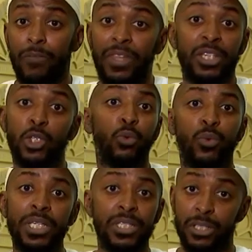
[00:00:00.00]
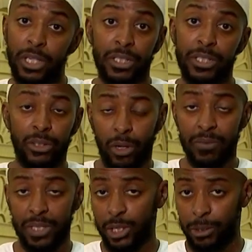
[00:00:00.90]
then there's no reason to continue the
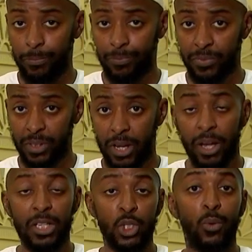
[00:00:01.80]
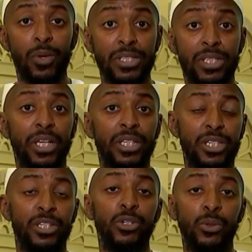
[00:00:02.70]
conversation. There's no reason to
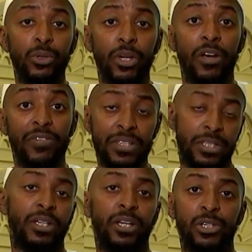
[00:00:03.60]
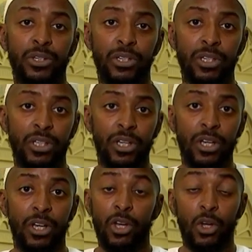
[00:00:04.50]
continue this discussion.
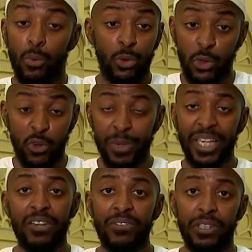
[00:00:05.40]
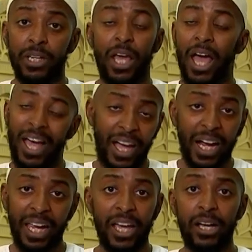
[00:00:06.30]
You've been given
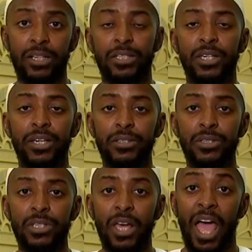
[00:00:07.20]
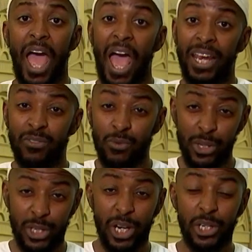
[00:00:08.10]
clear-cut signs, and if
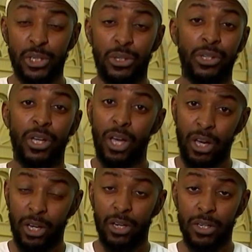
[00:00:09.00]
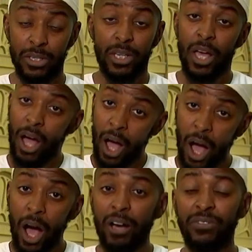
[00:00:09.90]
rejection occurs
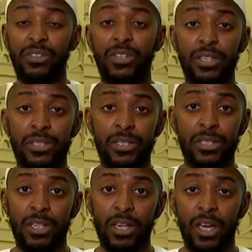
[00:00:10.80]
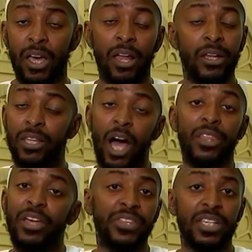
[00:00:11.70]
after this,
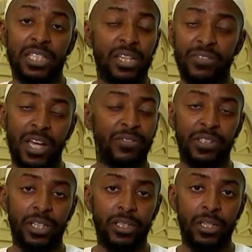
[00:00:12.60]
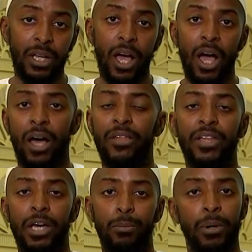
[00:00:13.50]
nothing is left other than
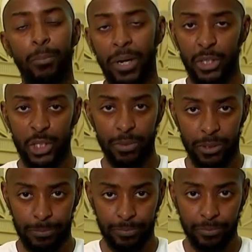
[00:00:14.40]
adab, punishment.